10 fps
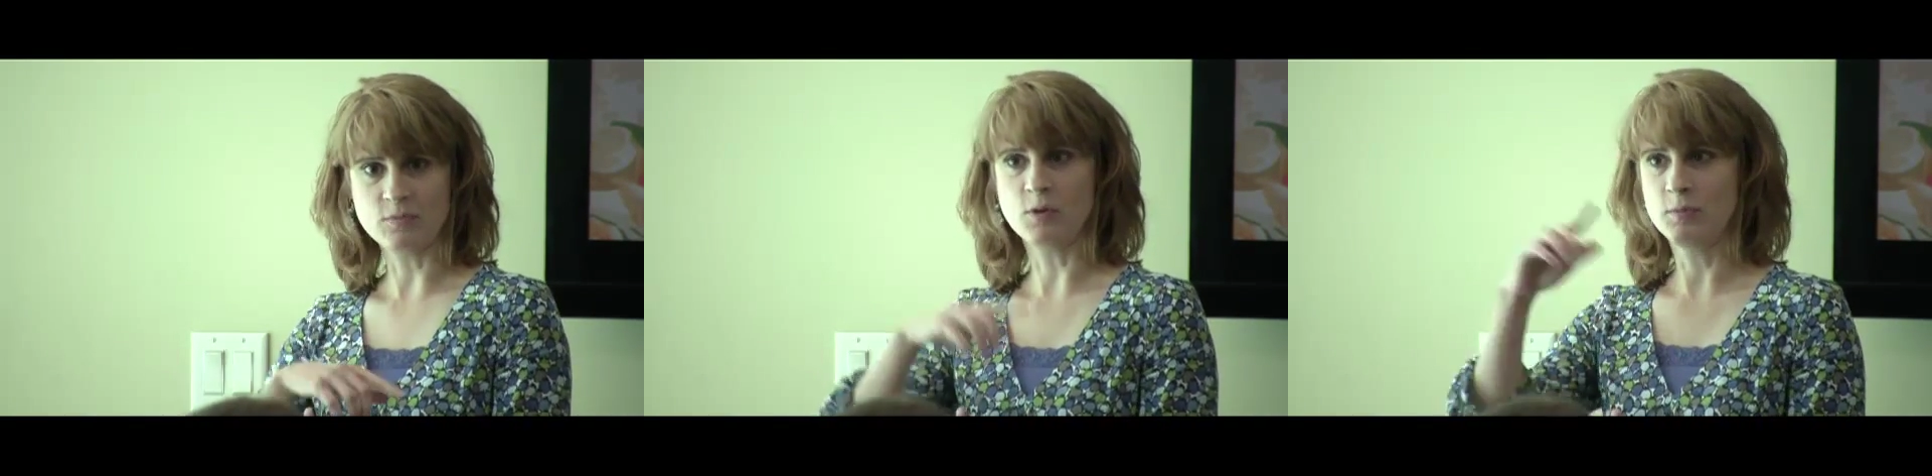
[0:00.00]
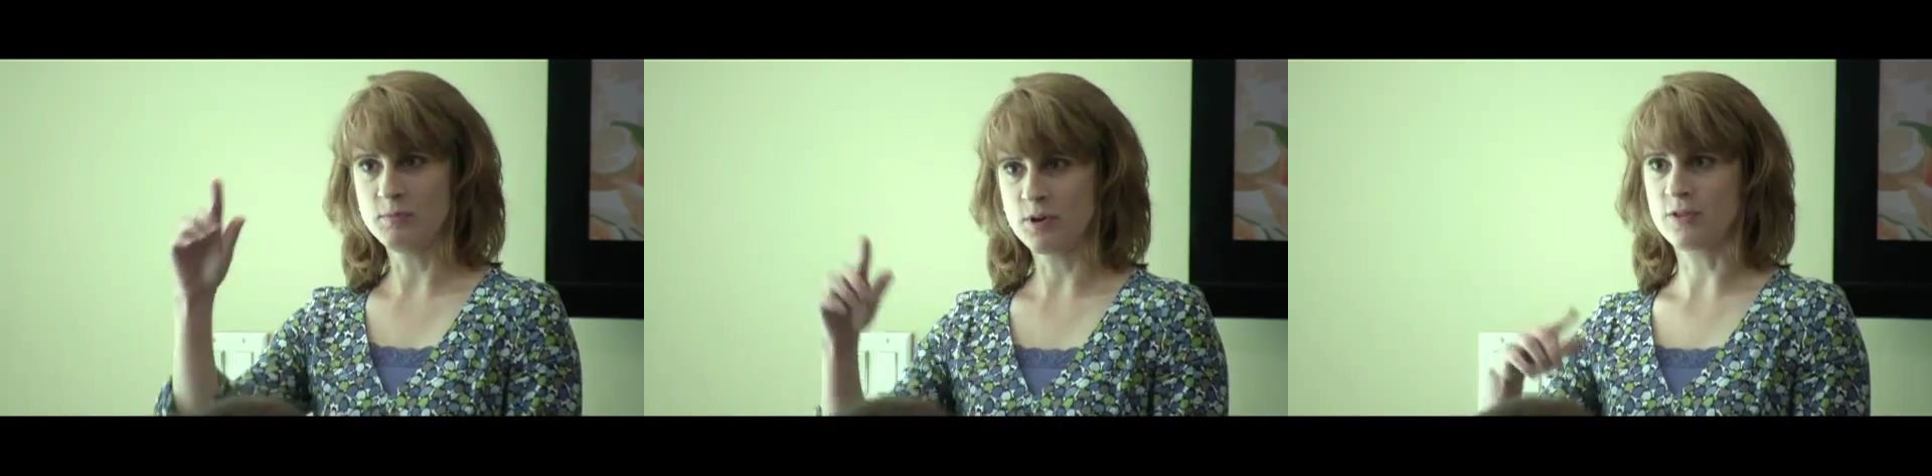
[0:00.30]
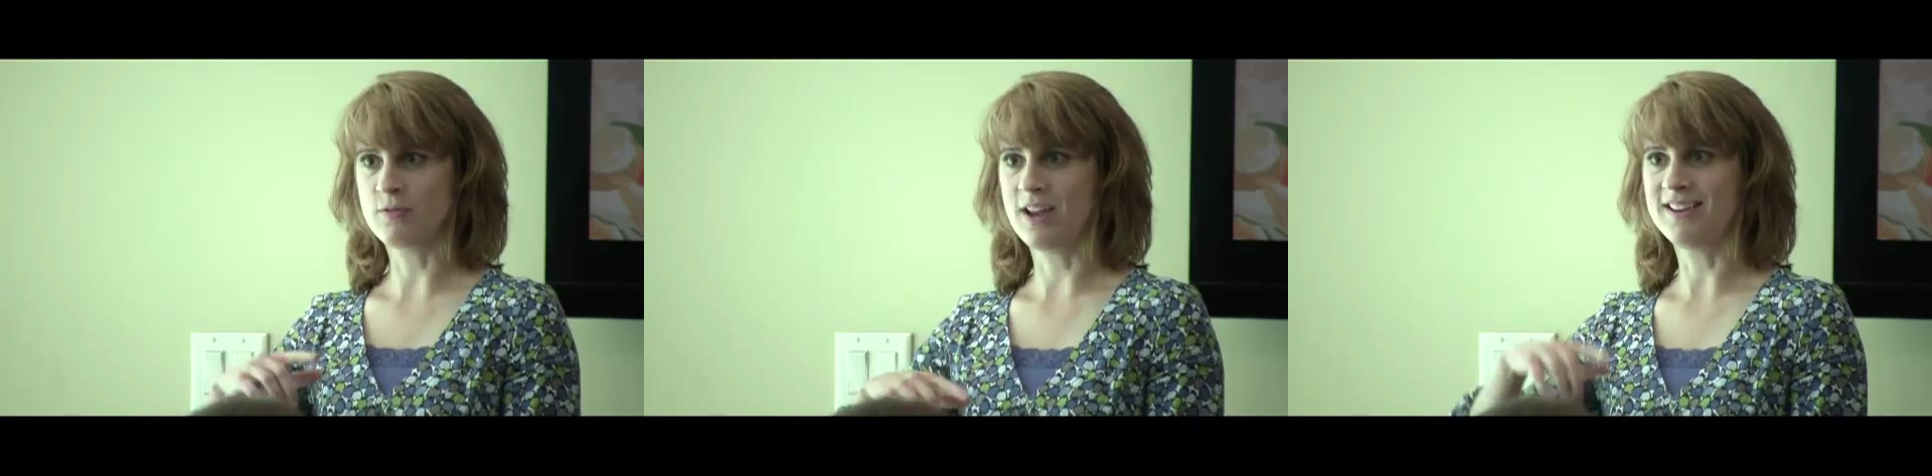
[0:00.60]
The Mormon
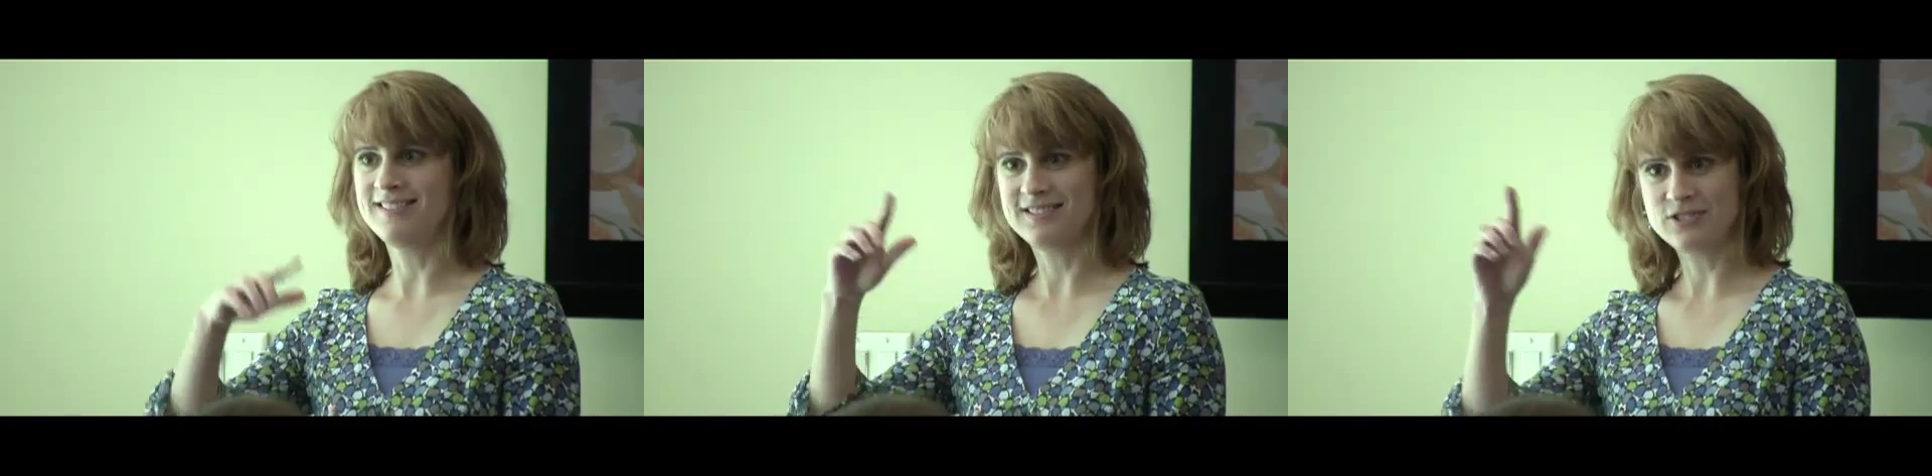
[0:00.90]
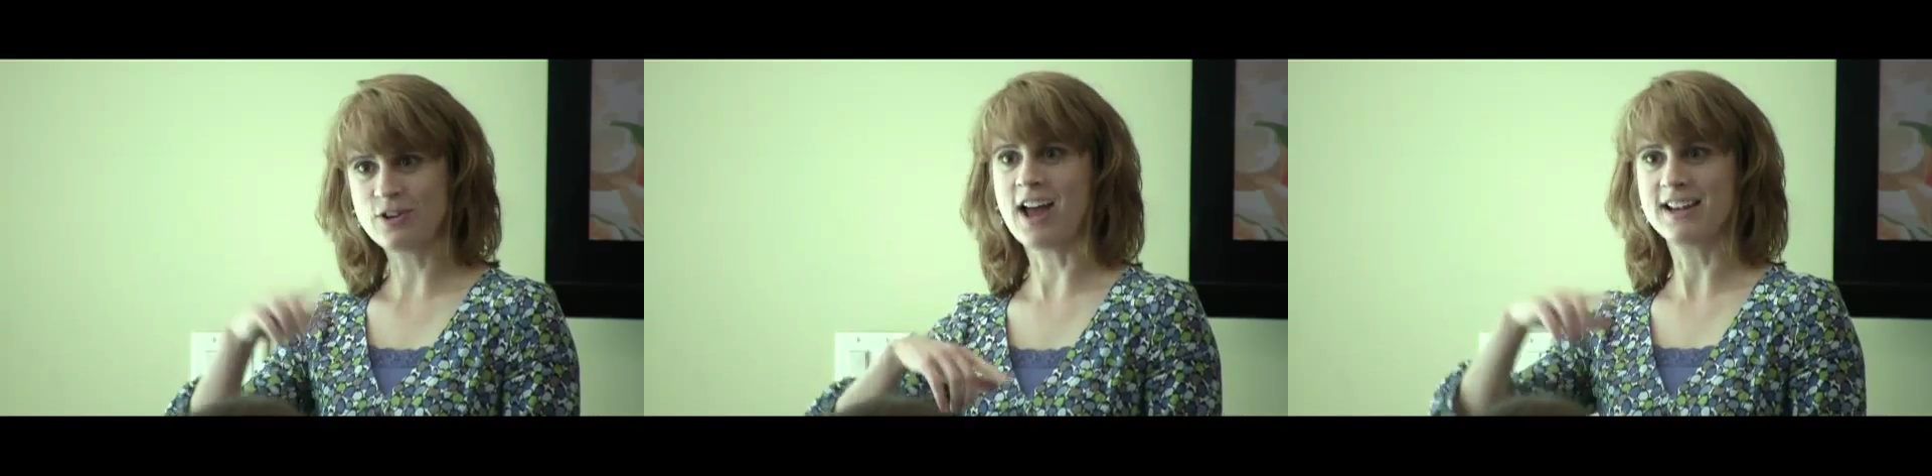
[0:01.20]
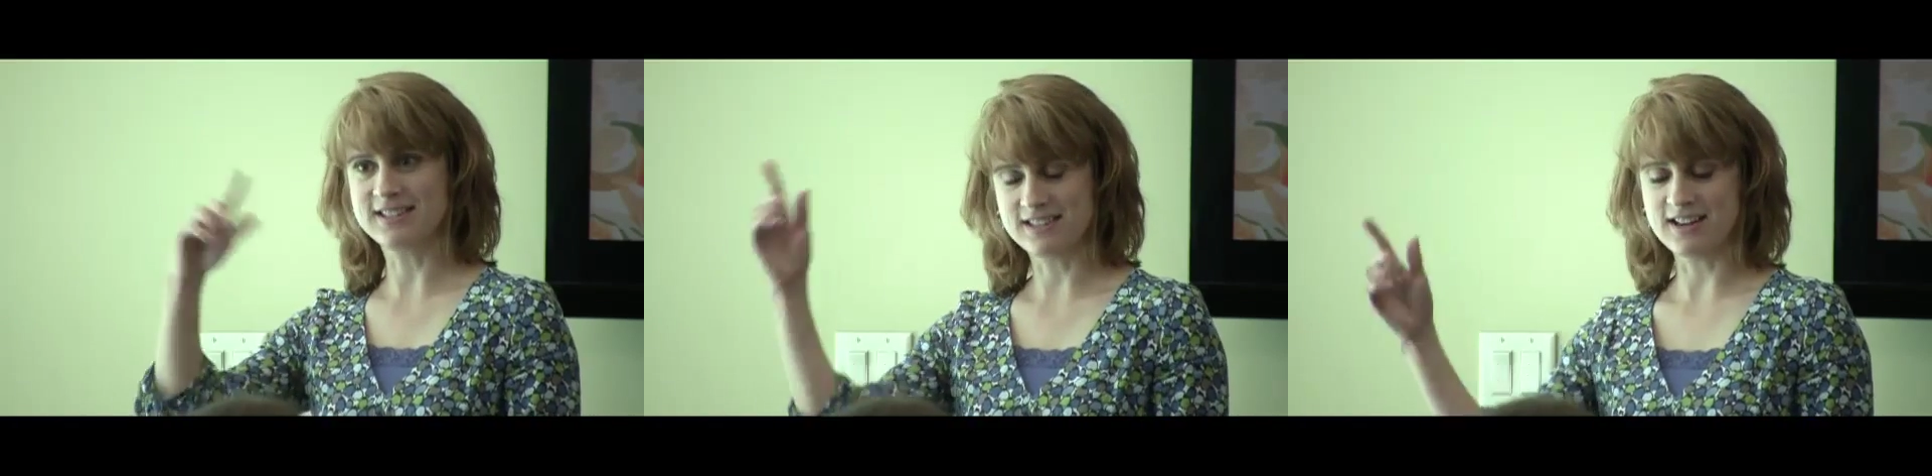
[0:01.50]
birth rate tracks